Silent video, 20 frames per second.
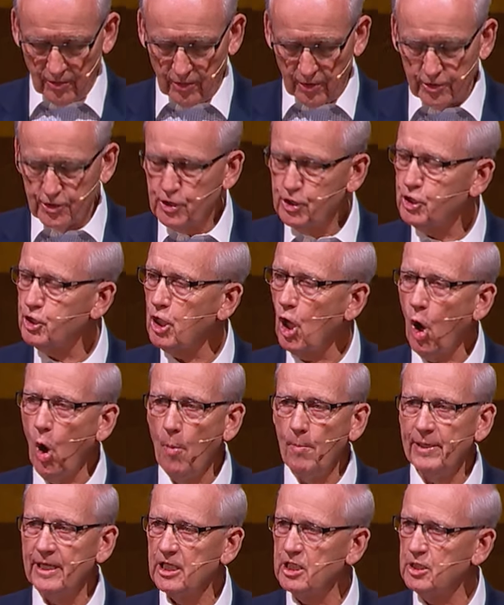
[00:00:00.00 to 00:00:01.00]
So
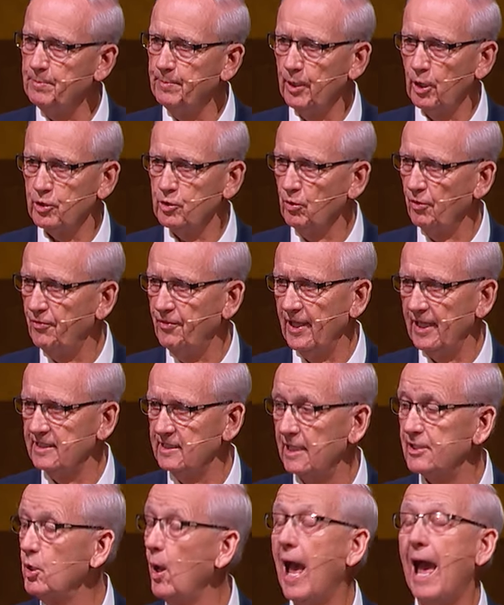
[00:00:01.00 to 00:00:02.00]
many spiritual things.
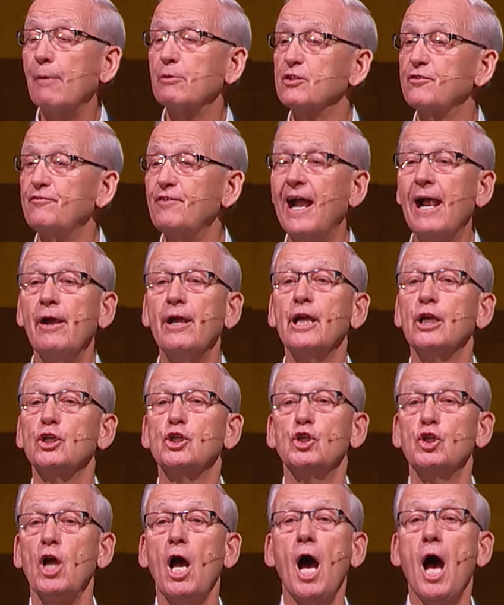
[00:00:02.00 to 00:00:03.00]
So I was firing a
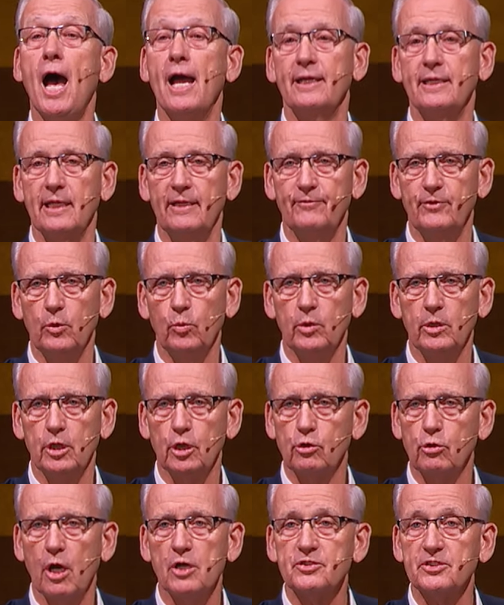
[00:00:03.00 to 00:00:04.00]
shot, if you will,
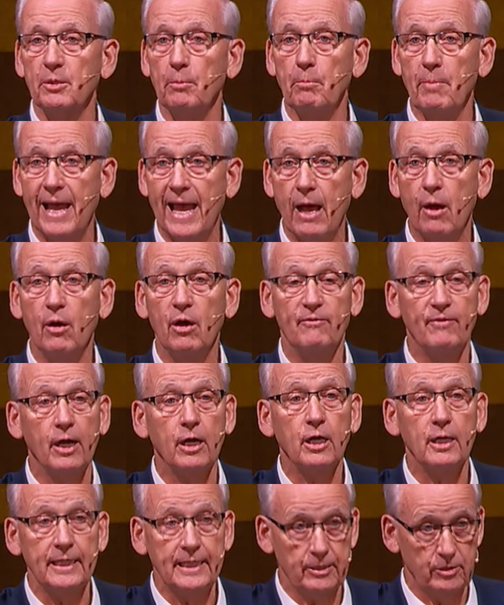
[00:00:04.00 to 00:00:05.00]
across the bow of
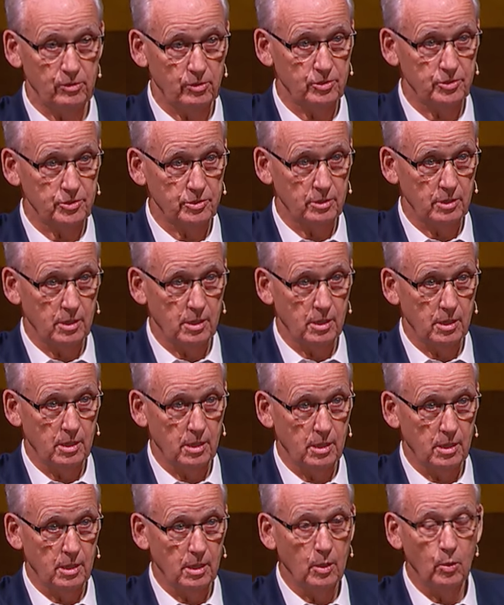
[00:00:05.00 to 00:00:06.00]
our leaders
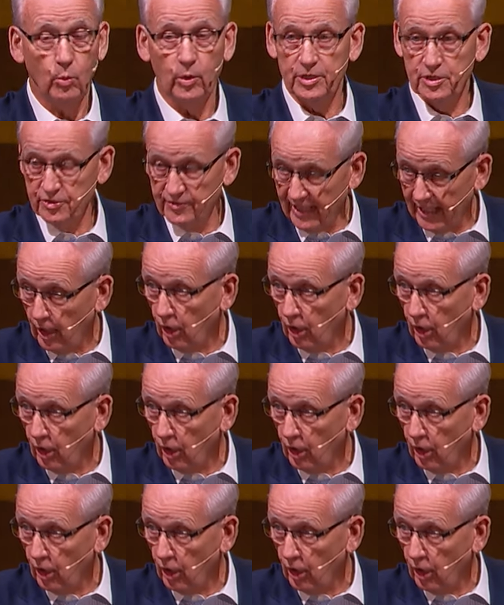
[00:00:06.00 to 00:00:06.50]
which they